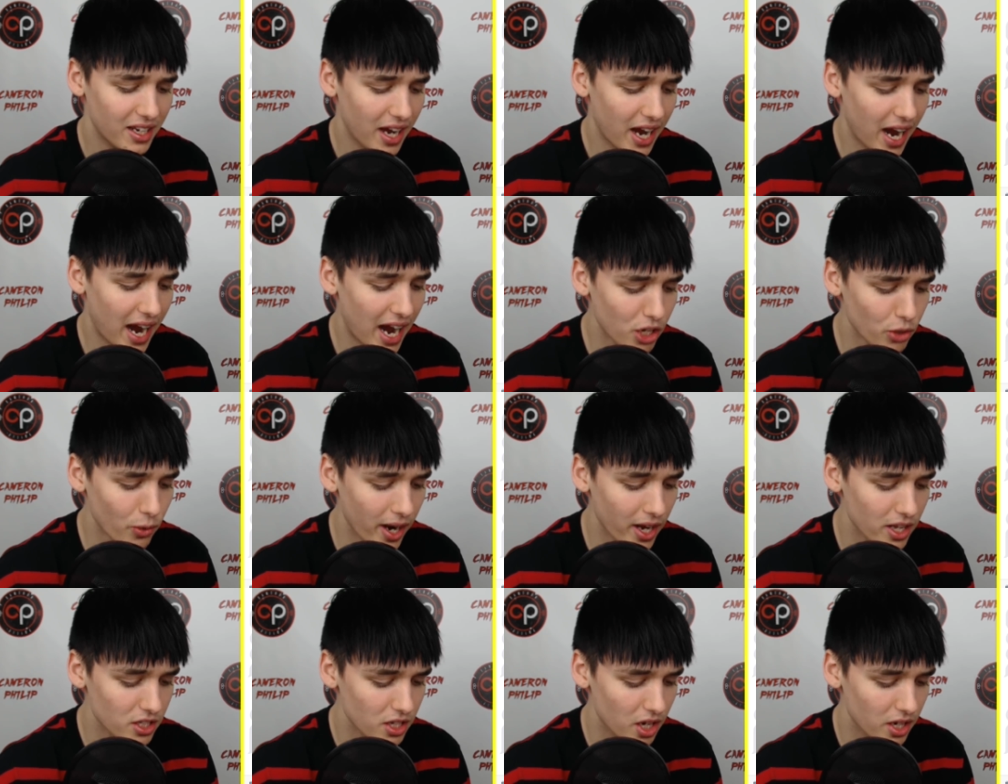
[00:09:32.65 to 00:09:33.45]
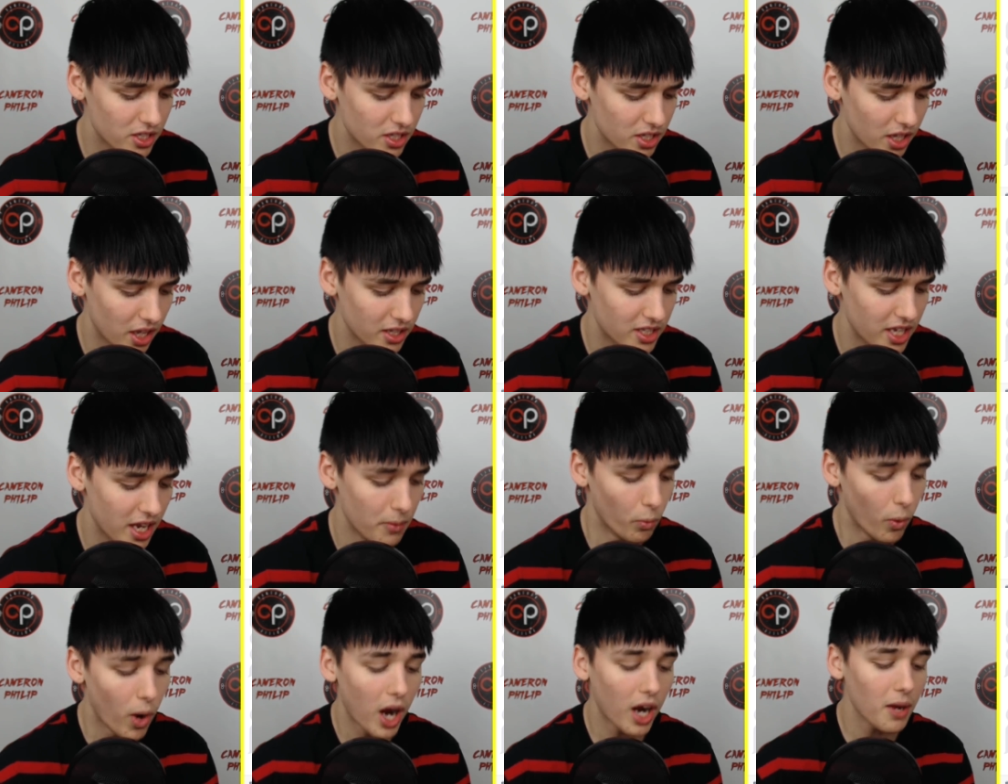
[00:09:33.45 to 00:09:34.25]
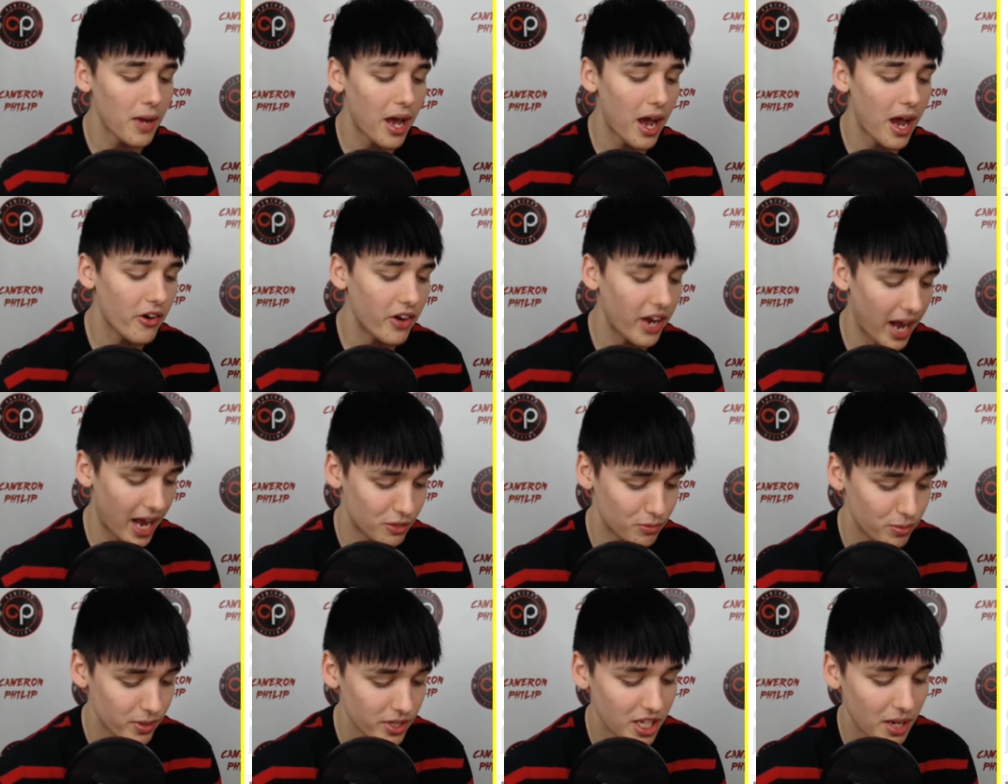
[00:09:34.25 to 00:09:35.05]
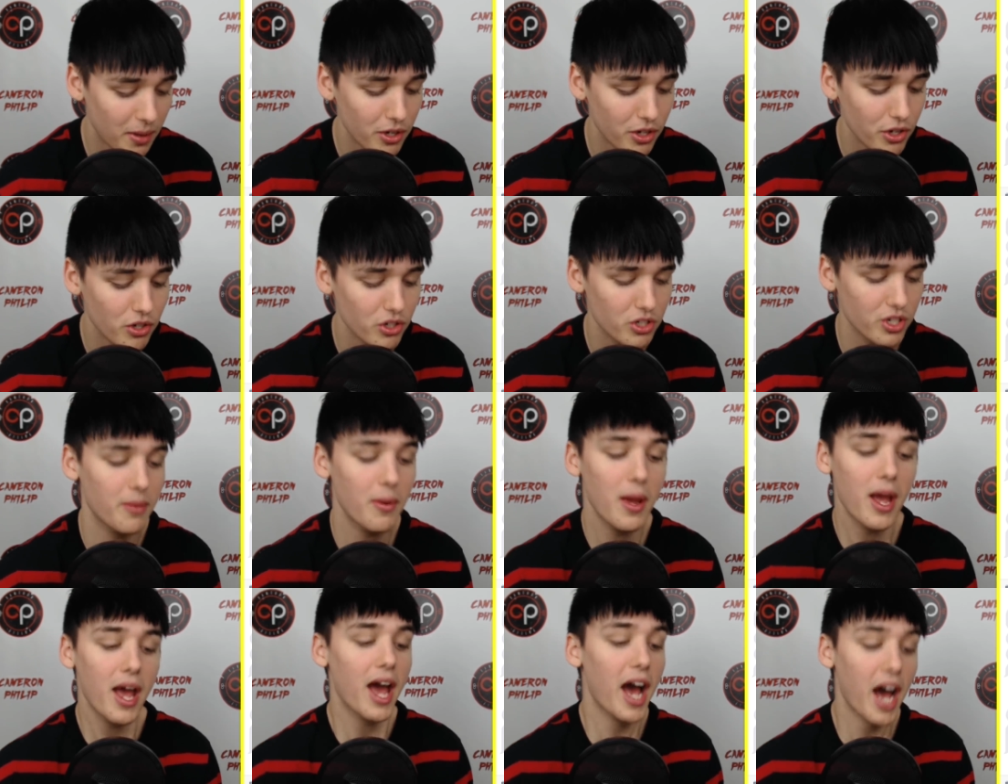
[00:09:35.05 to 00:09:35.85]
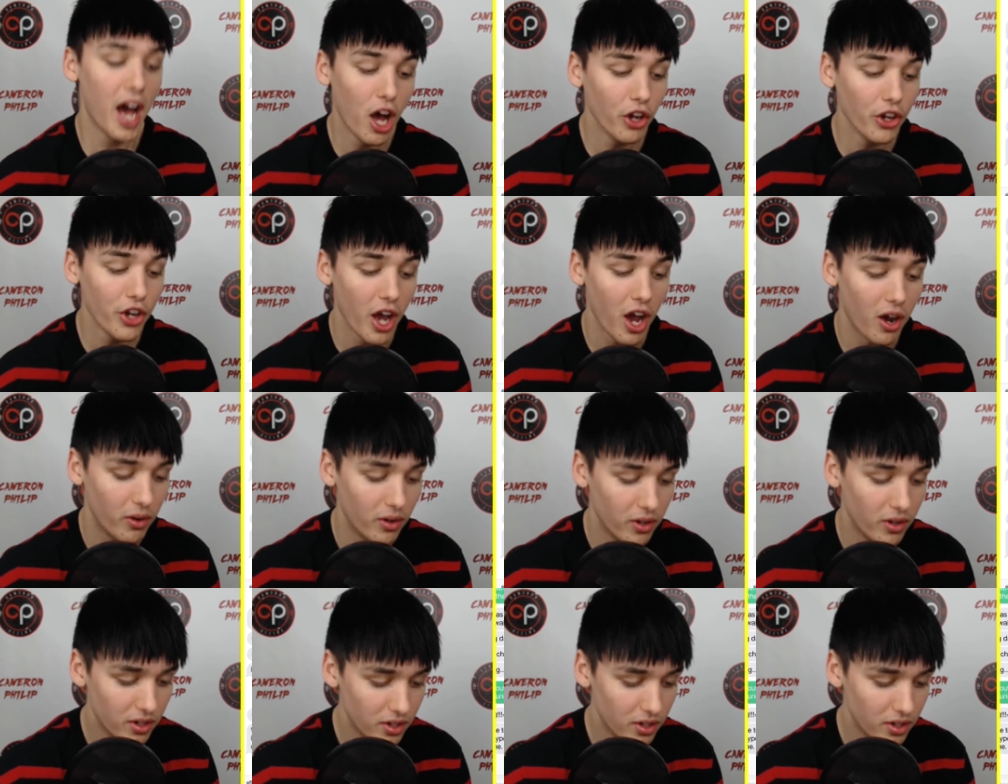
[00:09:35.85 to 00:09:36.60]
How do I uninstall this game? Welcome to Outcast. Please type in your username. Hell no!